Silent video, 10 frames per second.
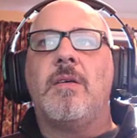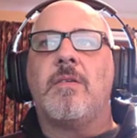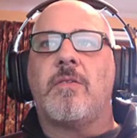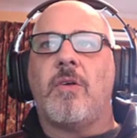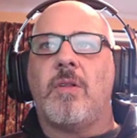
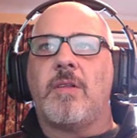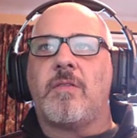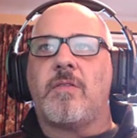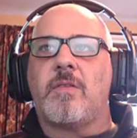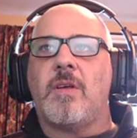So
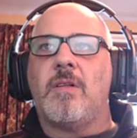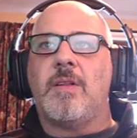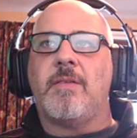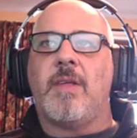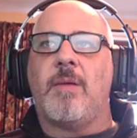let's
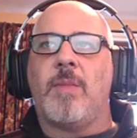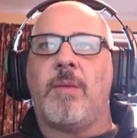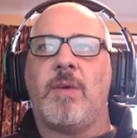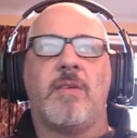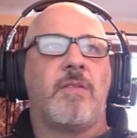leave that
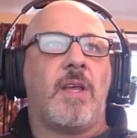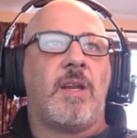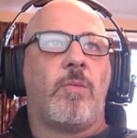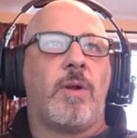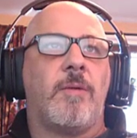maybe as
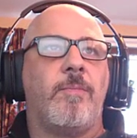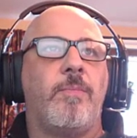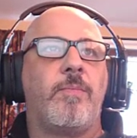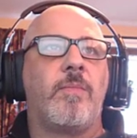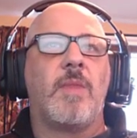anywhere.
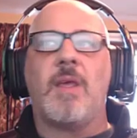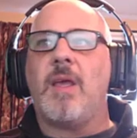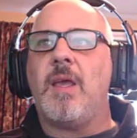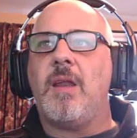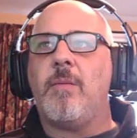
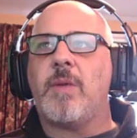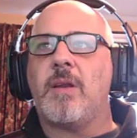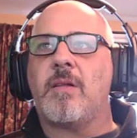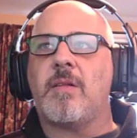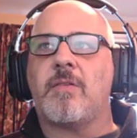And I'm
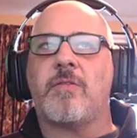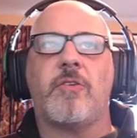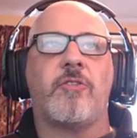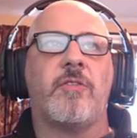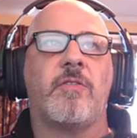going to click
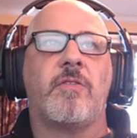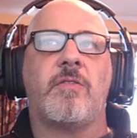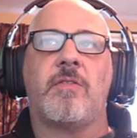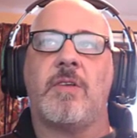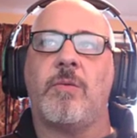search and
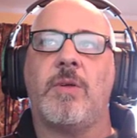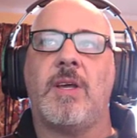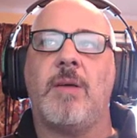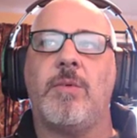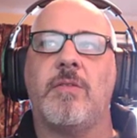see what
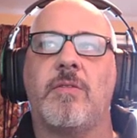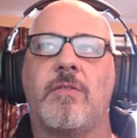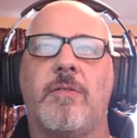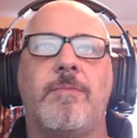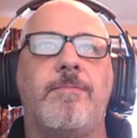happens.